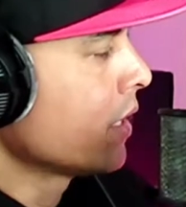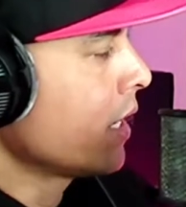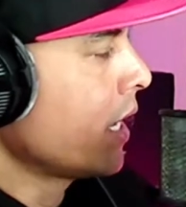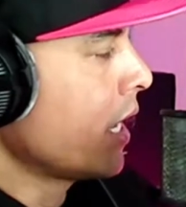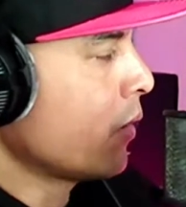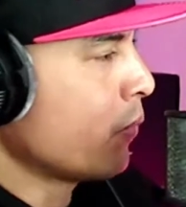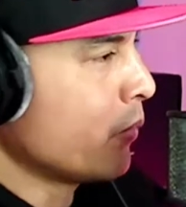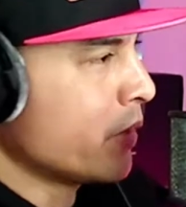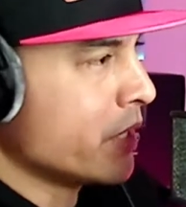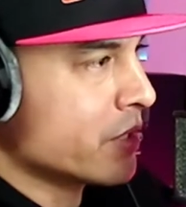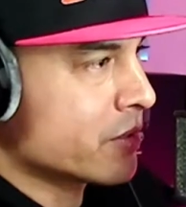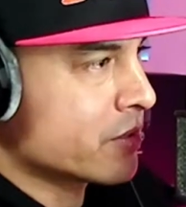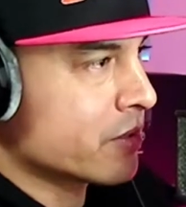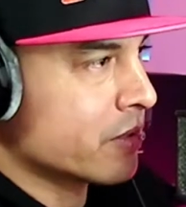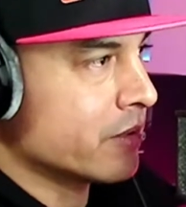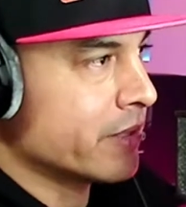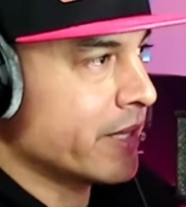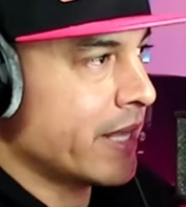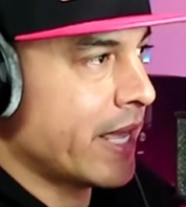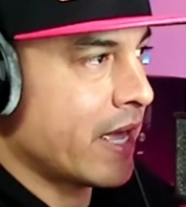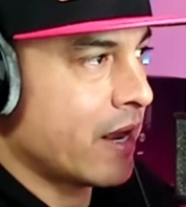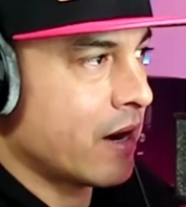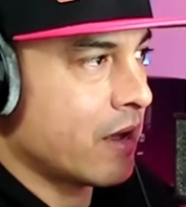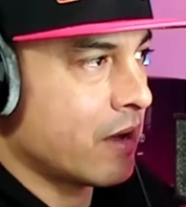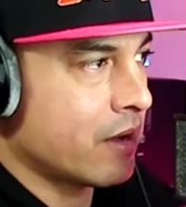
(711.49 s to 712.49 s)
And when you turn
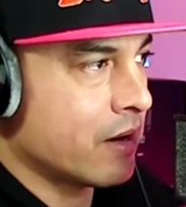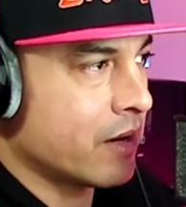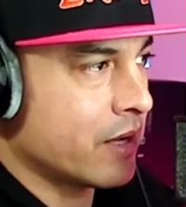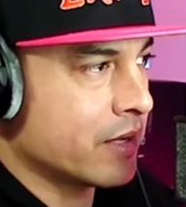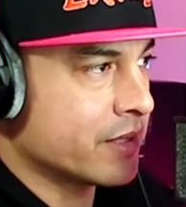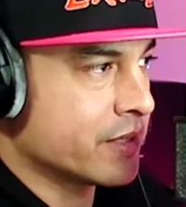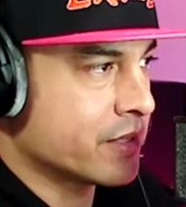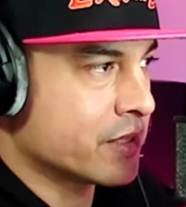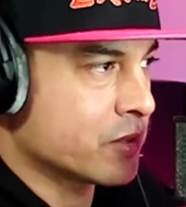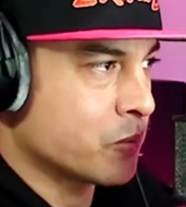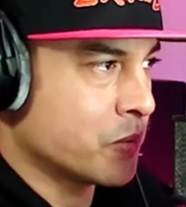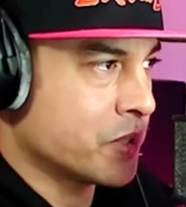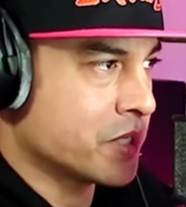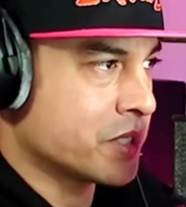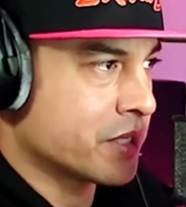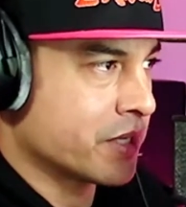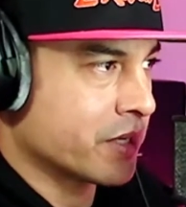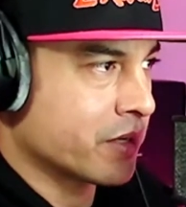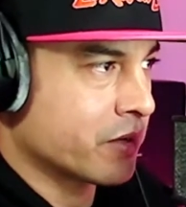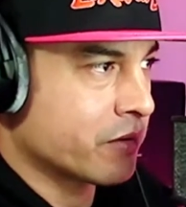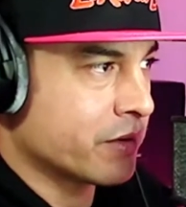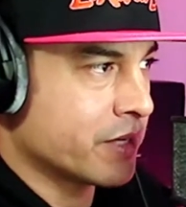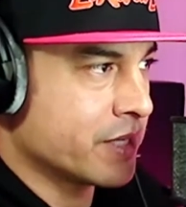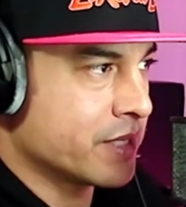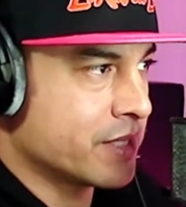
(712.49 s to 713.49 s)
that on, the switch
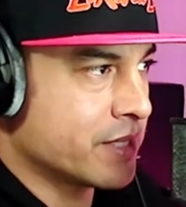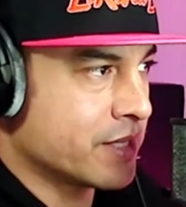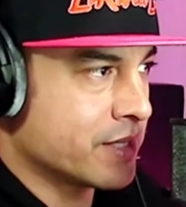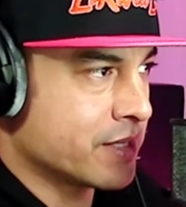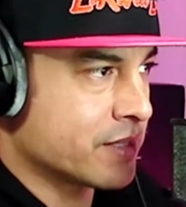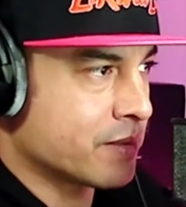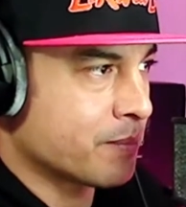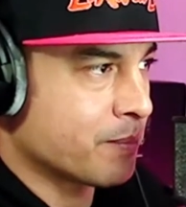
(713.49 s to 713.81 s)
increases